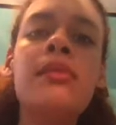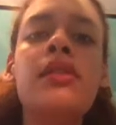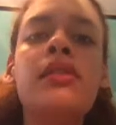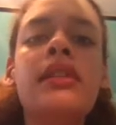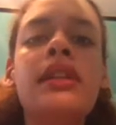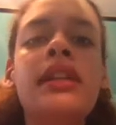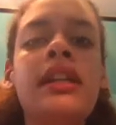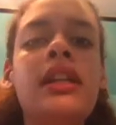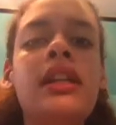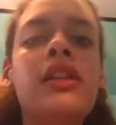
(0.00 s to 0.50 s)

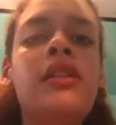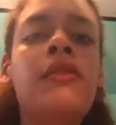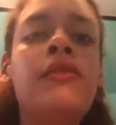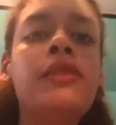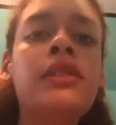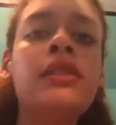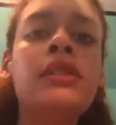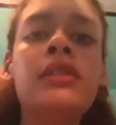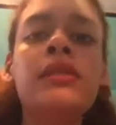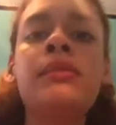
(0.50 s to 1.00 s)
only here
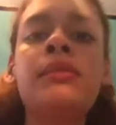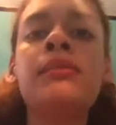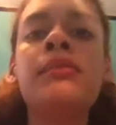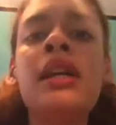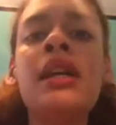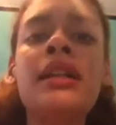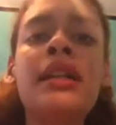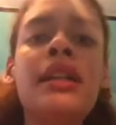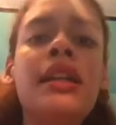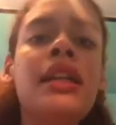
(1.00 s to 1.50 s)
for the
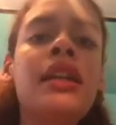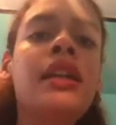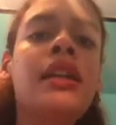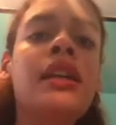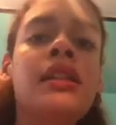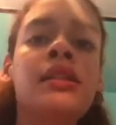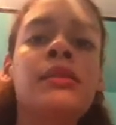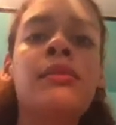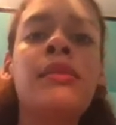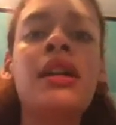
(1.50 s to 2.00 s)
money,
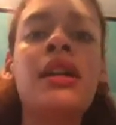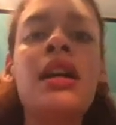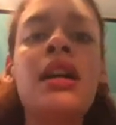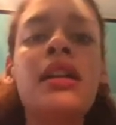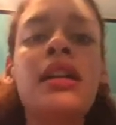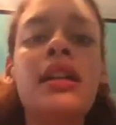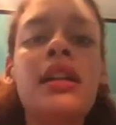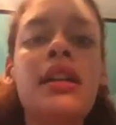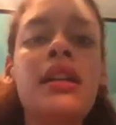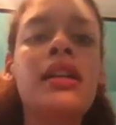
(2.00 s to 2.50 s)

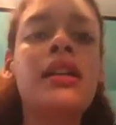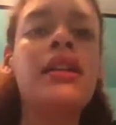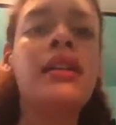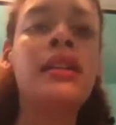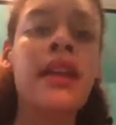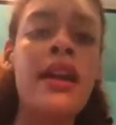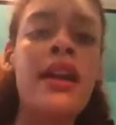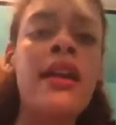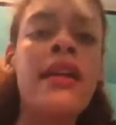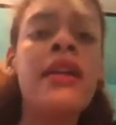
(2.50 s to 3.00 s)
money,
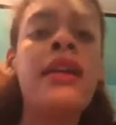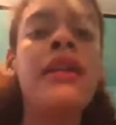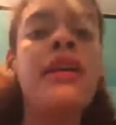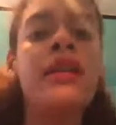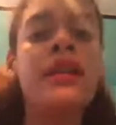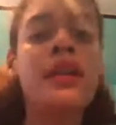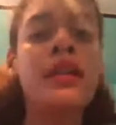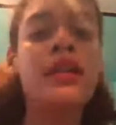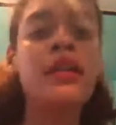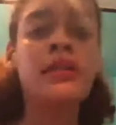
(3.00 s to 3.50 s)

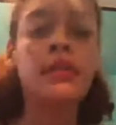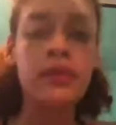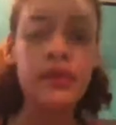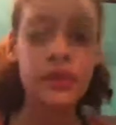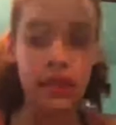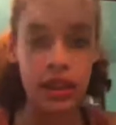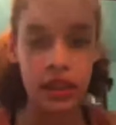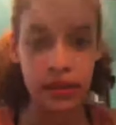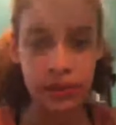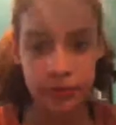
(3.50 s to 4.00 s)
yeah.
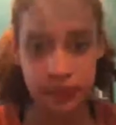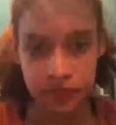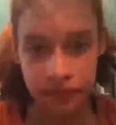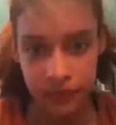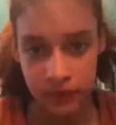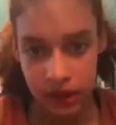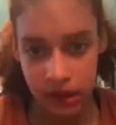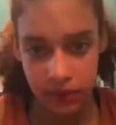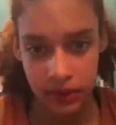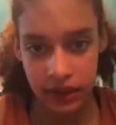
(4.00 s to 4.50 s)
Yeah,
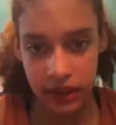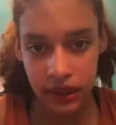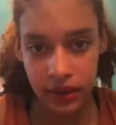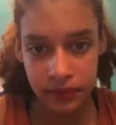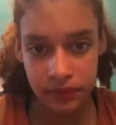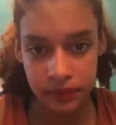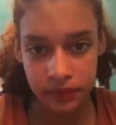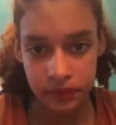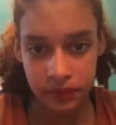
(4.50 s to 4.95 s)
something like that.